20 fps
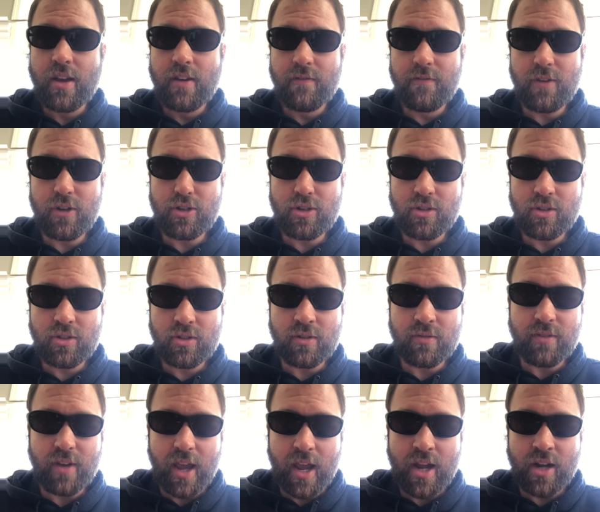visions of
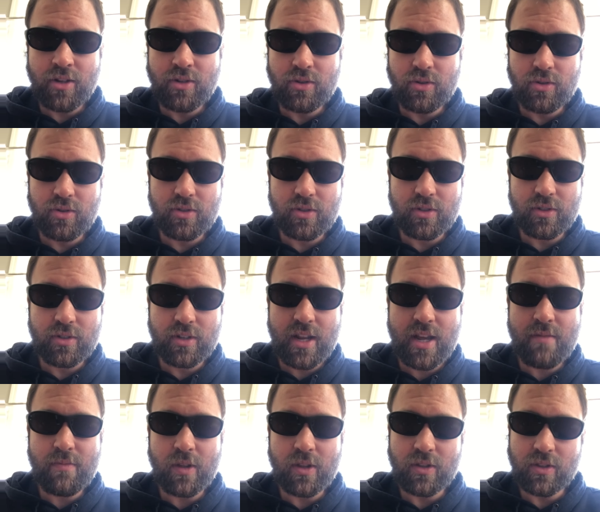angels and
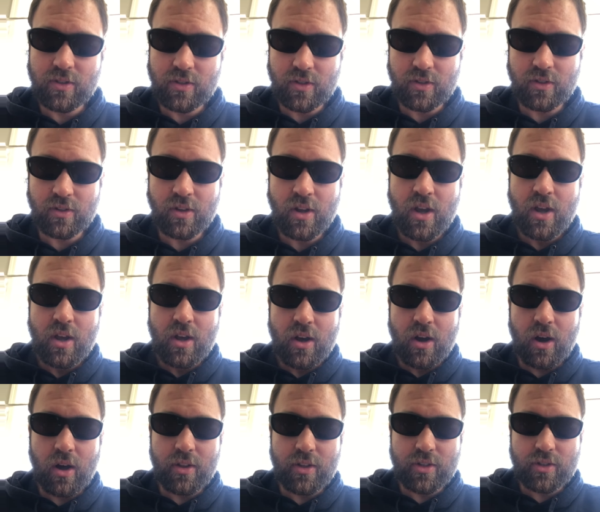demons and
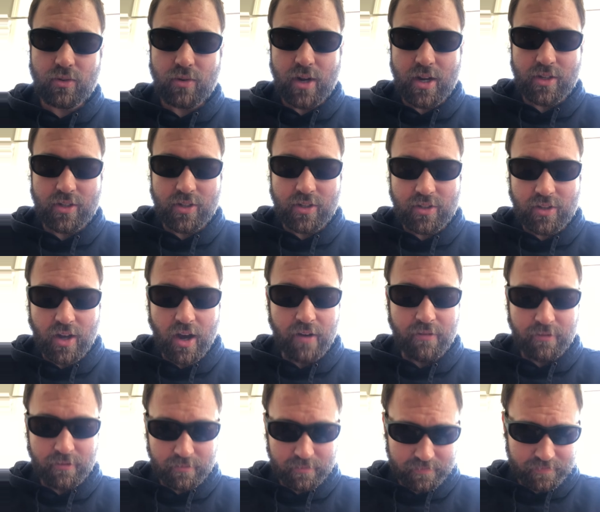all this crazy stuff.